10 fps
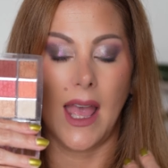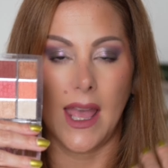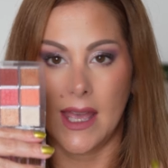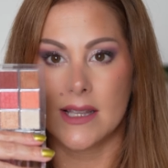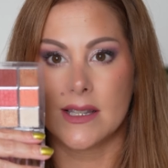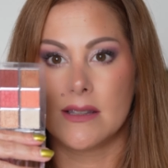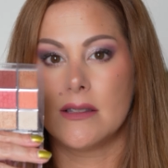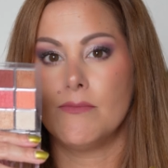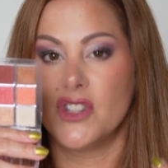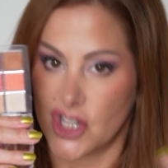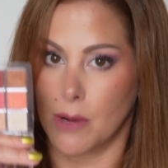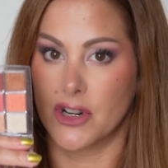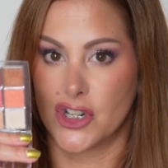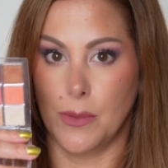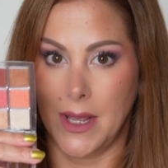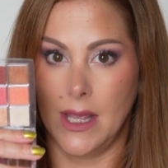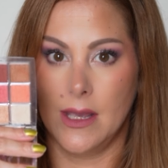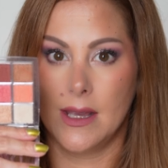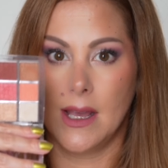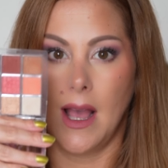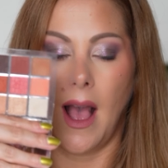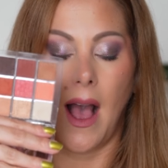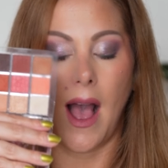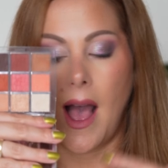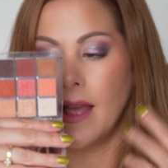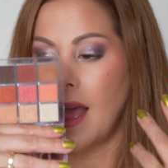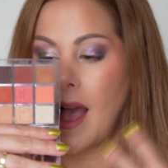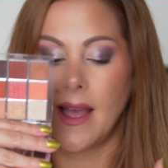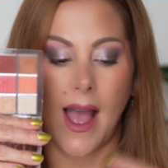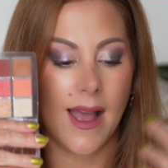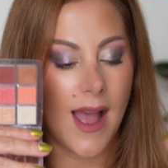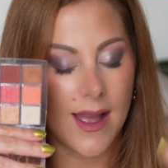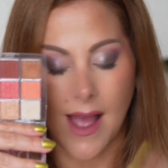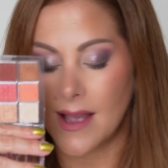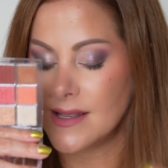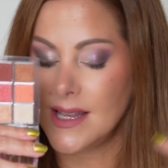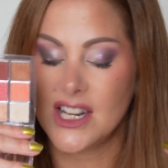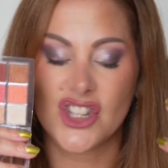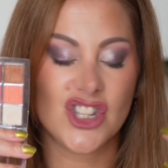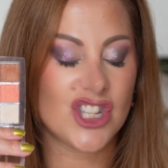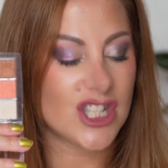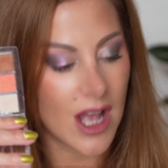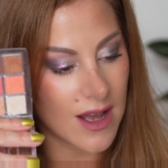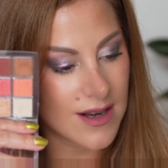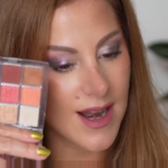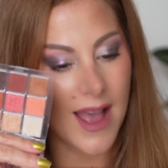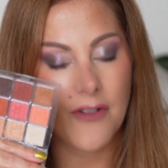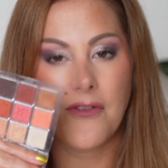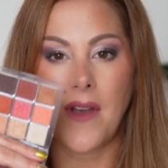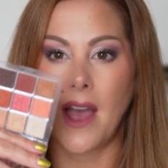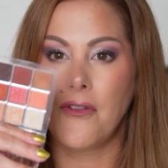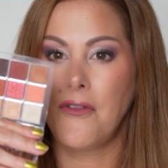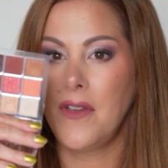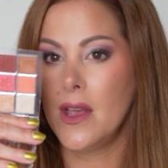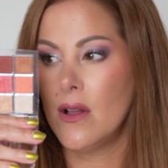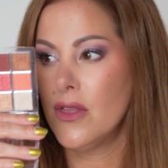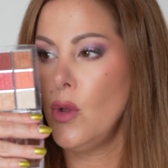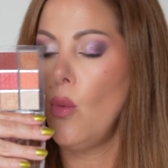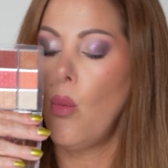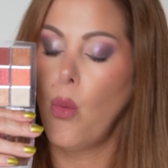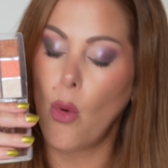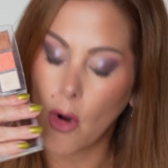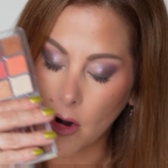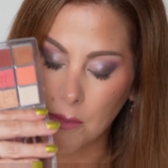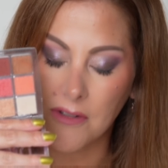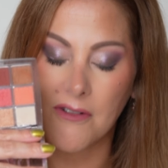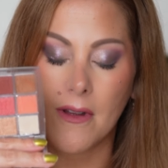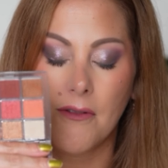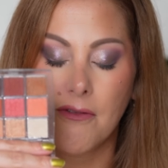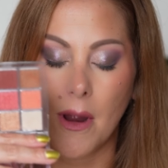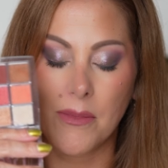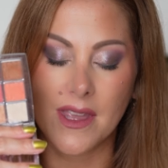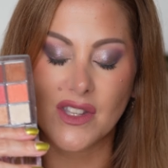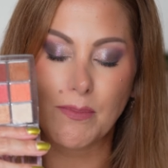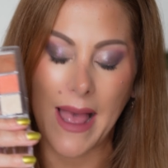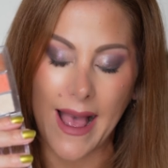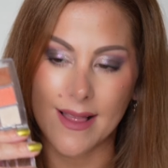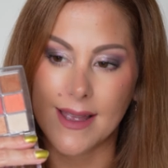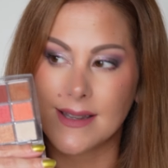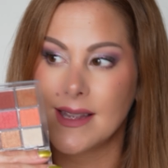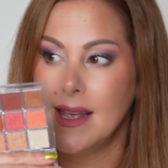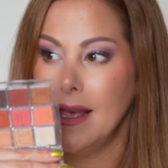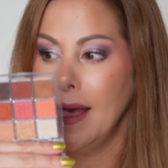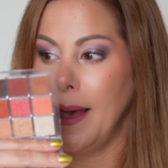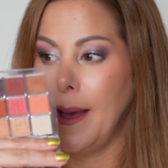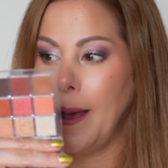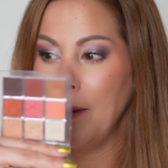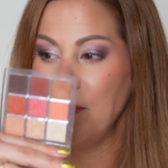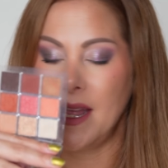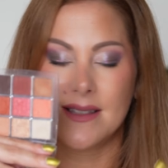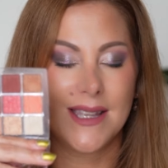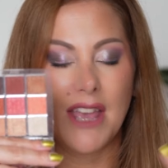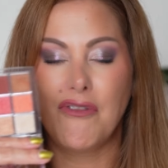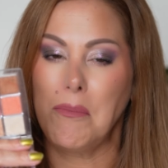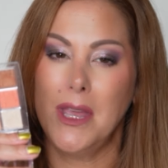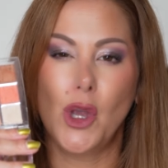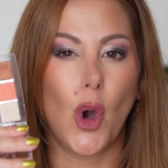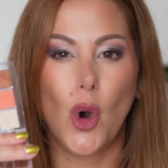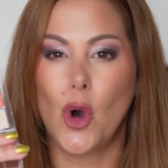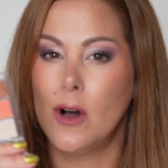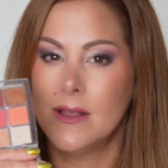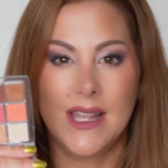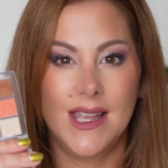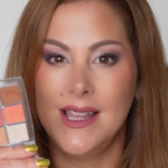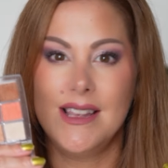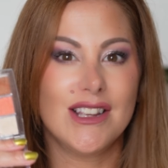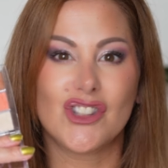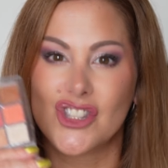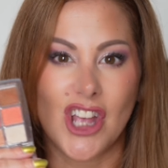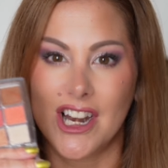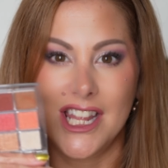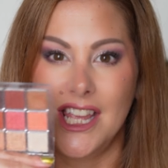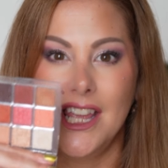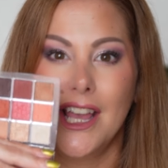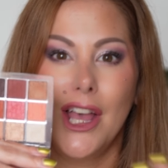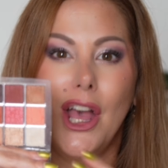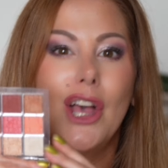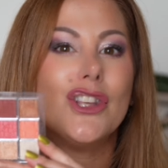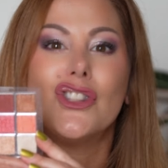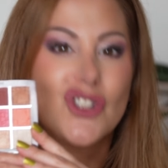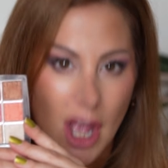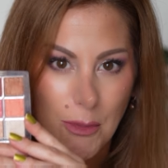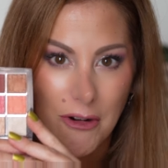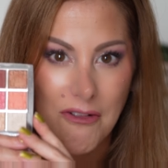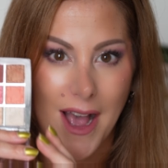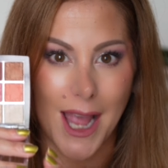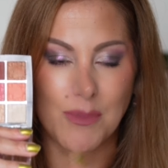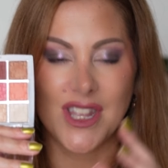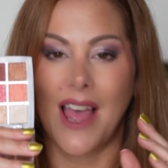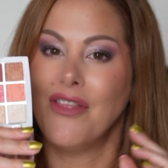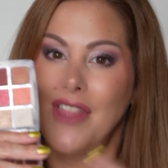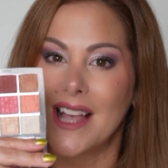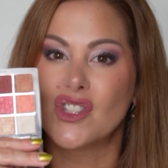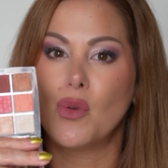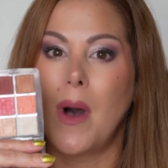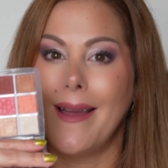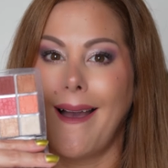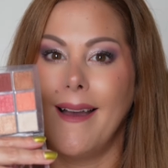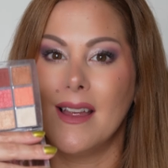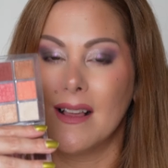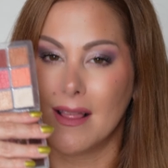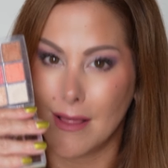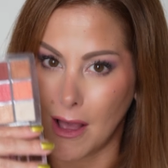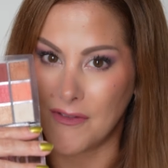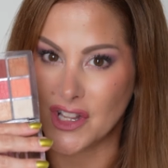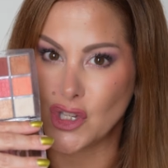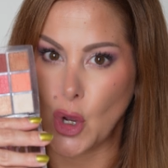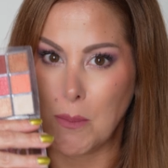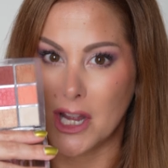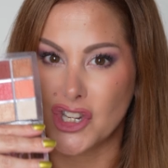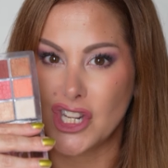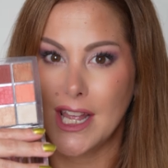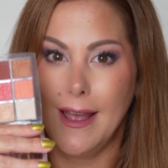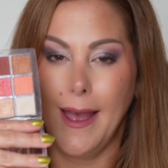is summer to me. I see the sun, I feel the warmth from this palette. It's giving me all the sunny summer vibes, and that's why I love it so much.